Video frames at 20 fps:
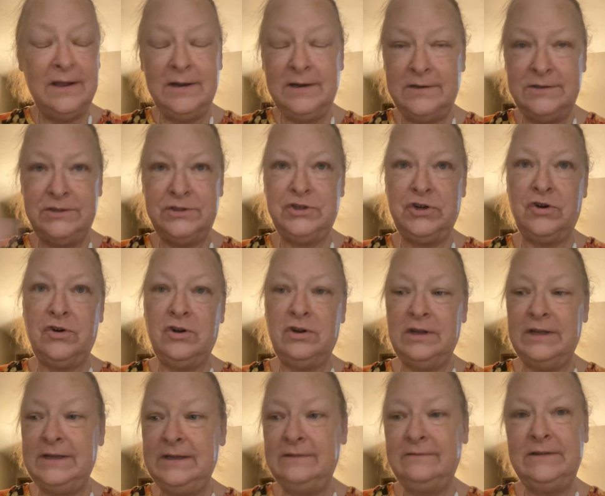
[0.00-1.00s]
and it's
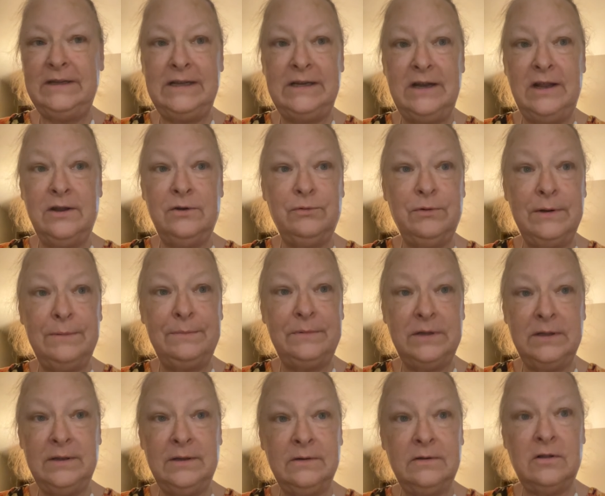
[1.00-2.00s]
Charlie. He done ripped
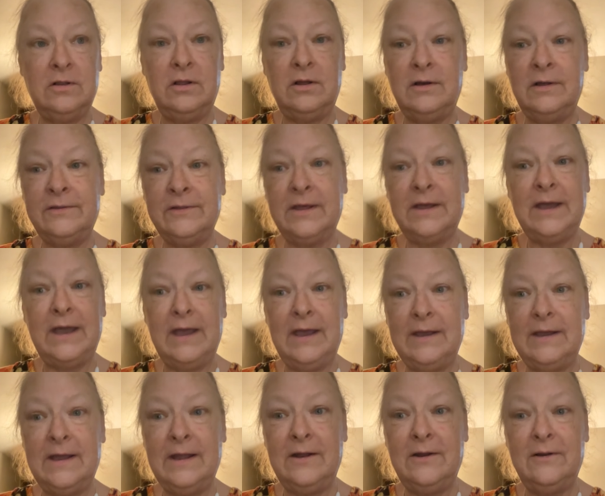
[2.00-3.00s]
the cloth
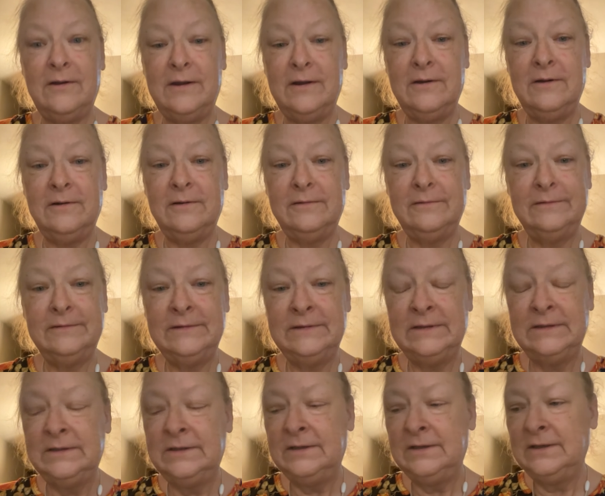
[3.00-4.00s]
cat carrier.
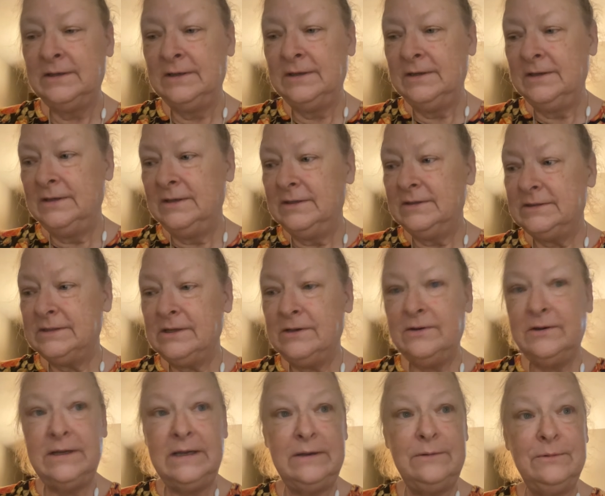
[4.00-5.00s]

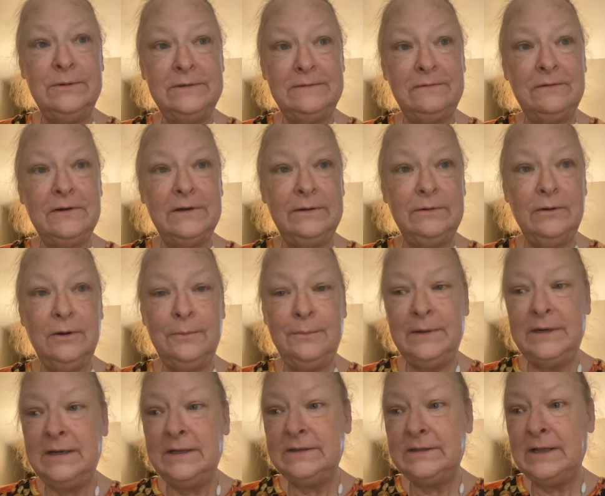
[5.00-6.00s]
So he was free
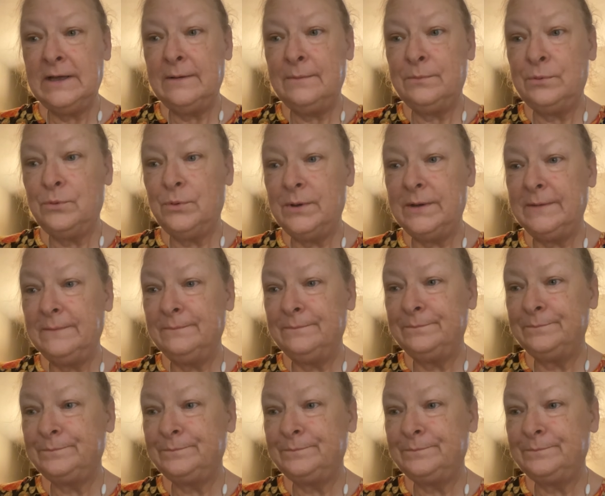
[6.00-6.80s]
roaming at that point.